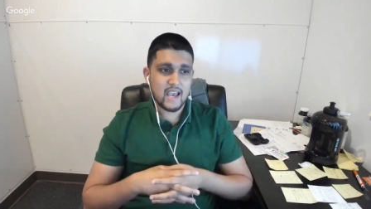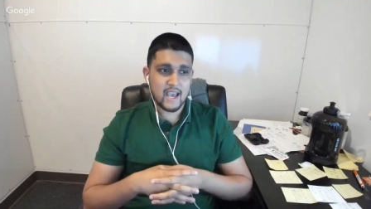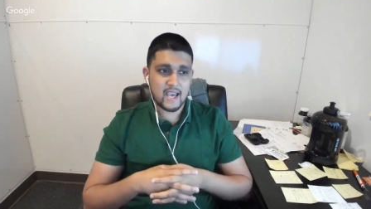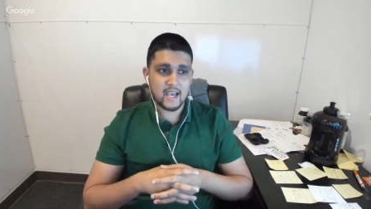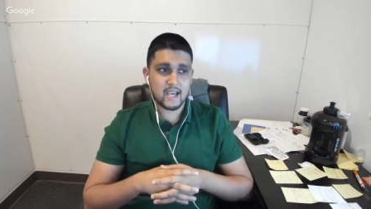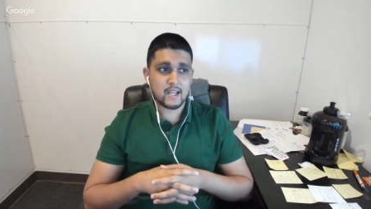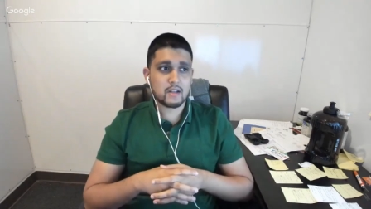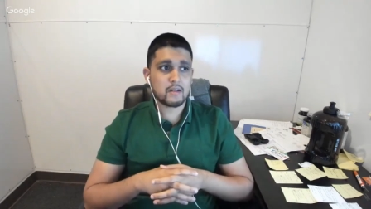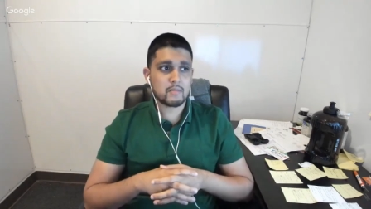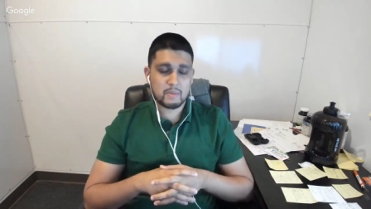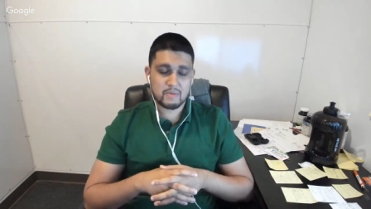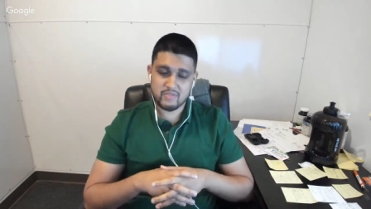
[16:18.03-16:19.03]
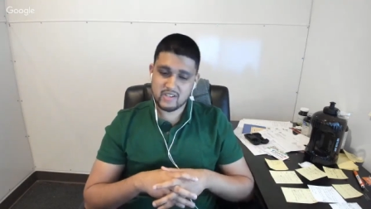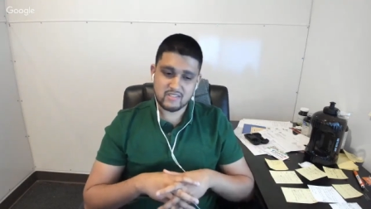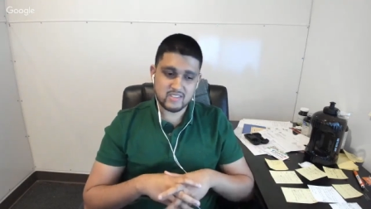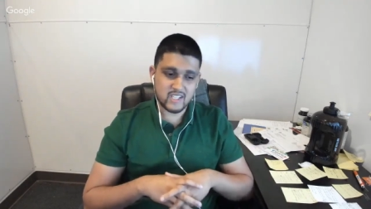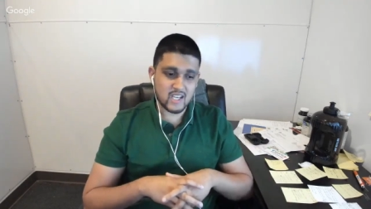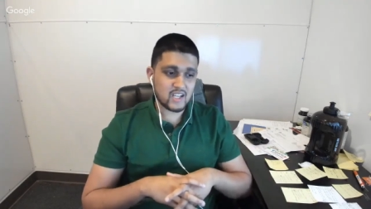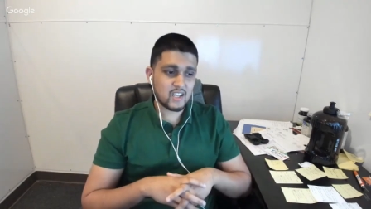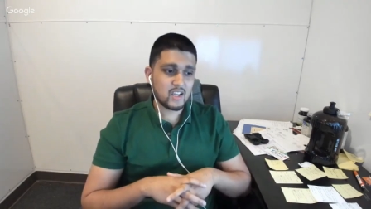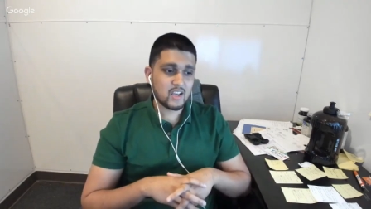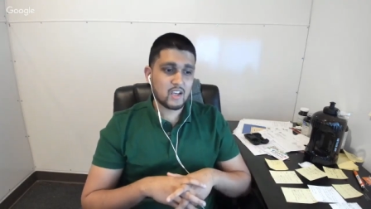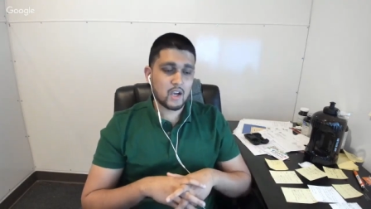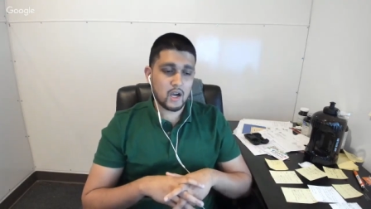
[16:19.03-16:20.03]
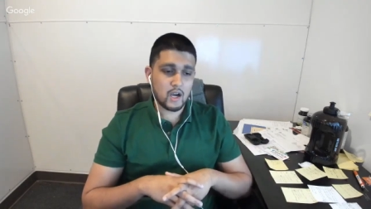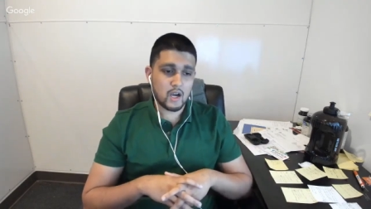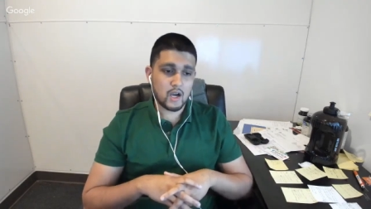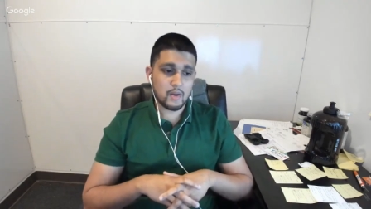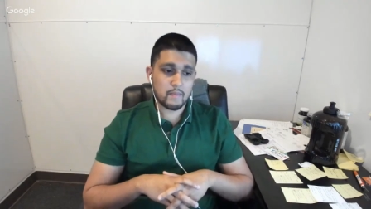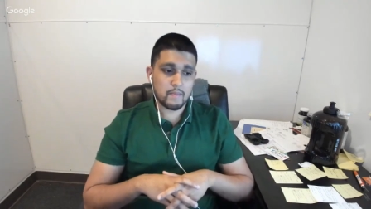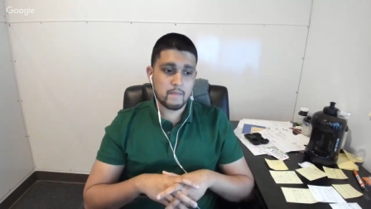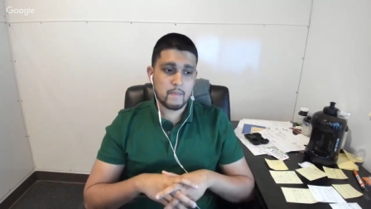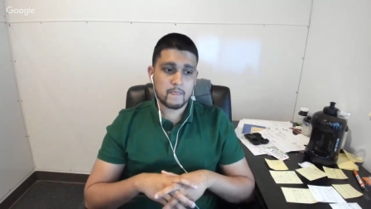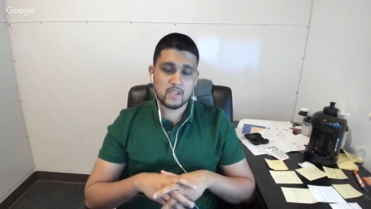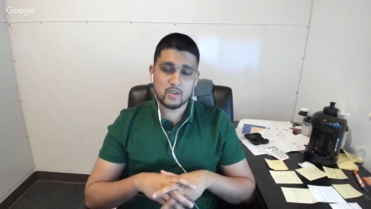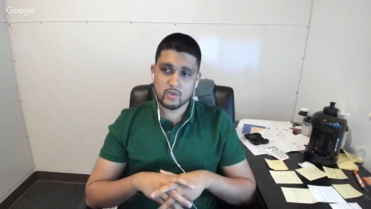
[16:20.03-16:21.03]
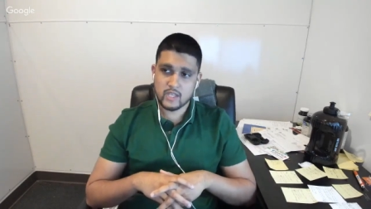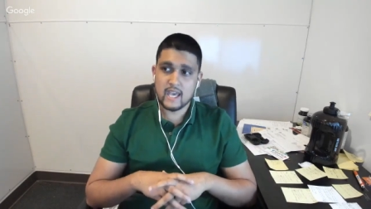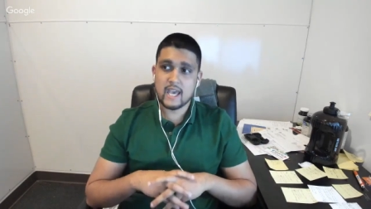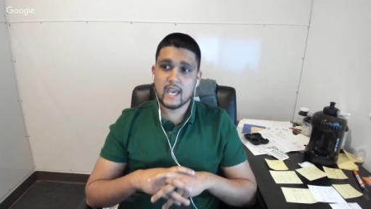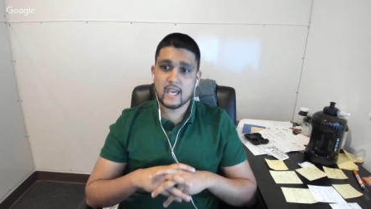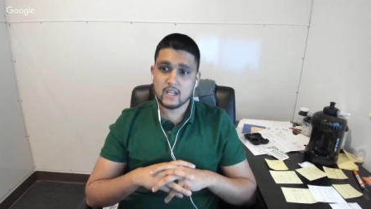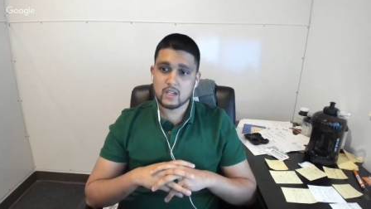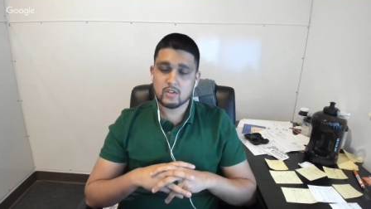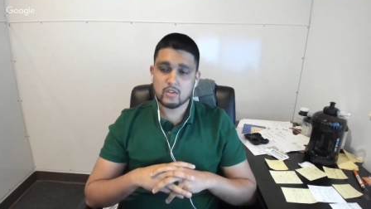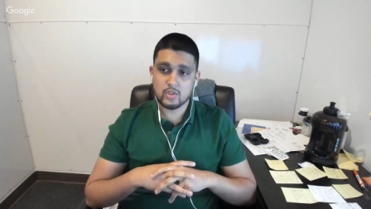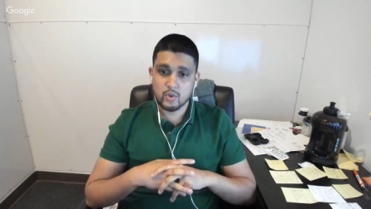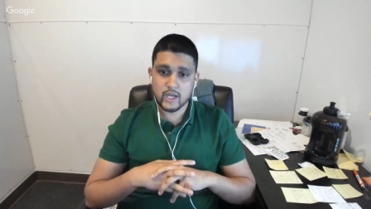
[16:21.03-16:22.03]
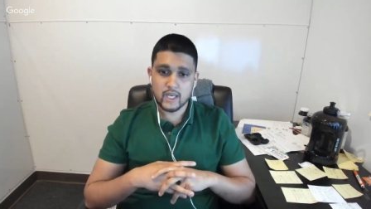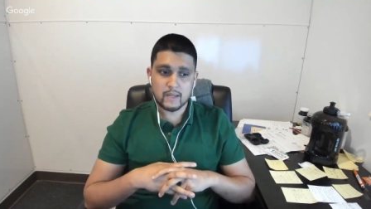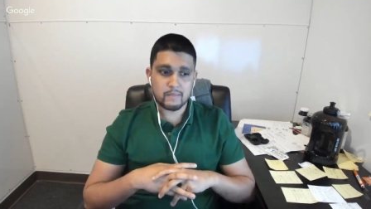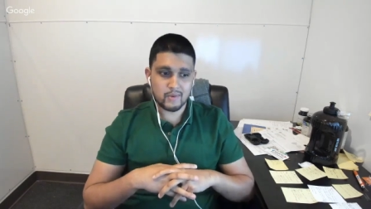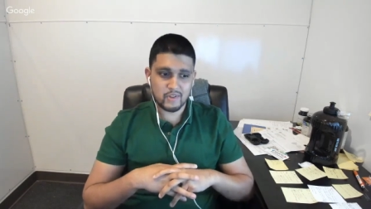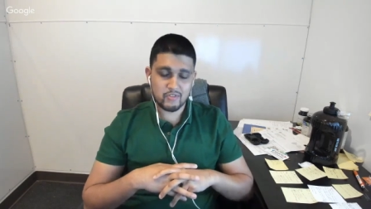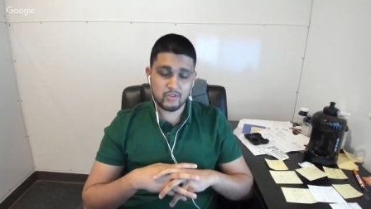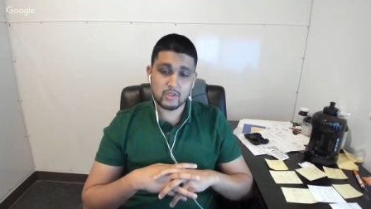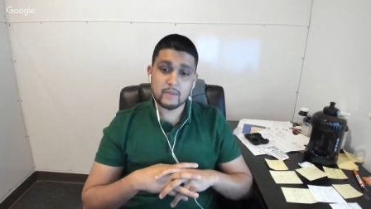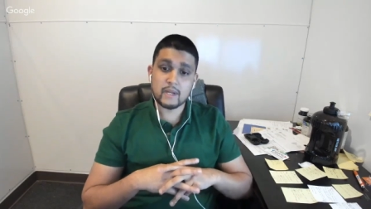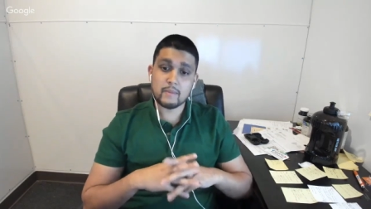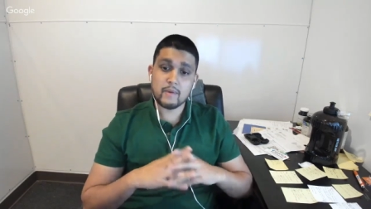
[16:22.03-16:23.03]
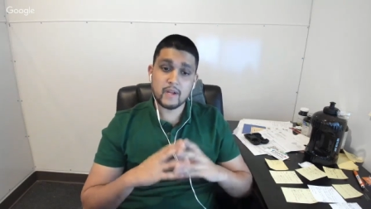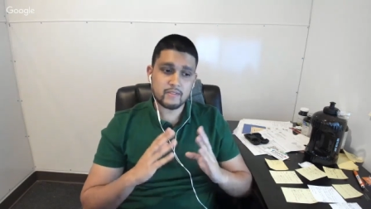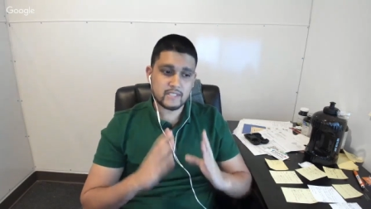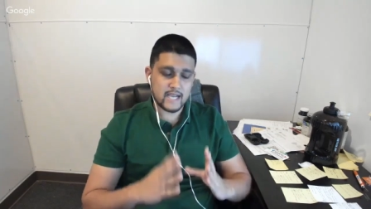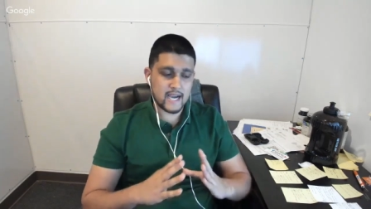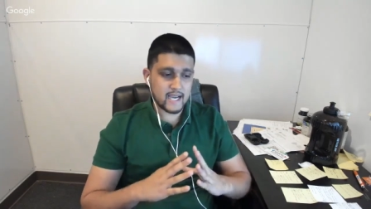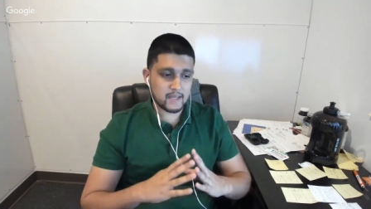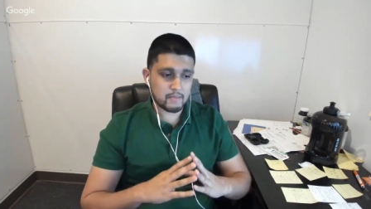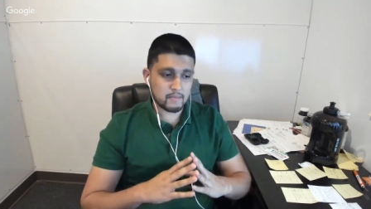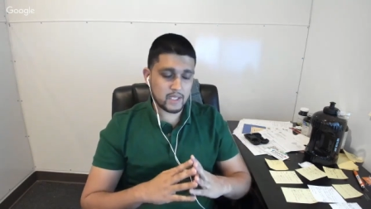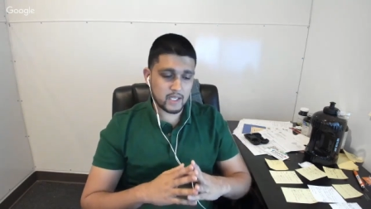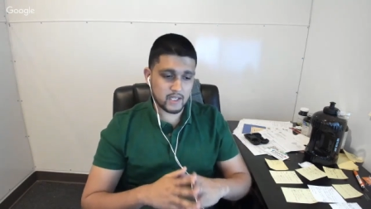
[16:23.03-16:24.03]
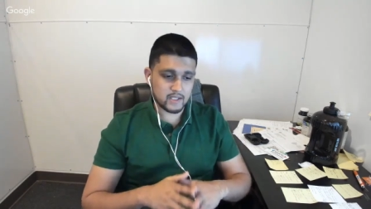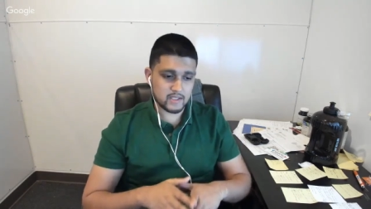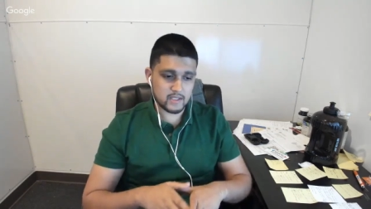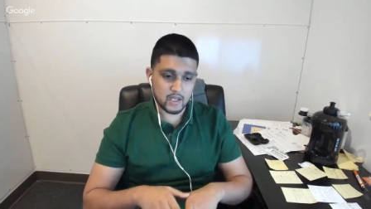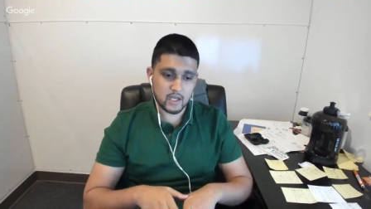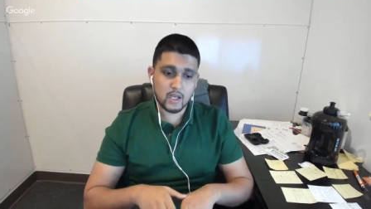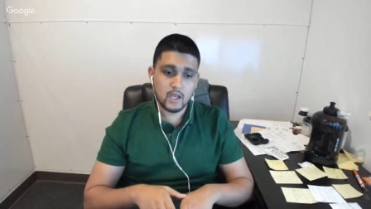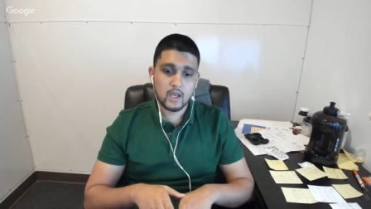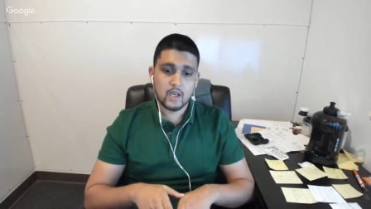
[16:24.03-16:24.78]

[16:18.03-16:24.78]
And my professor said, um, you can do it, but only for a limited amount of time because the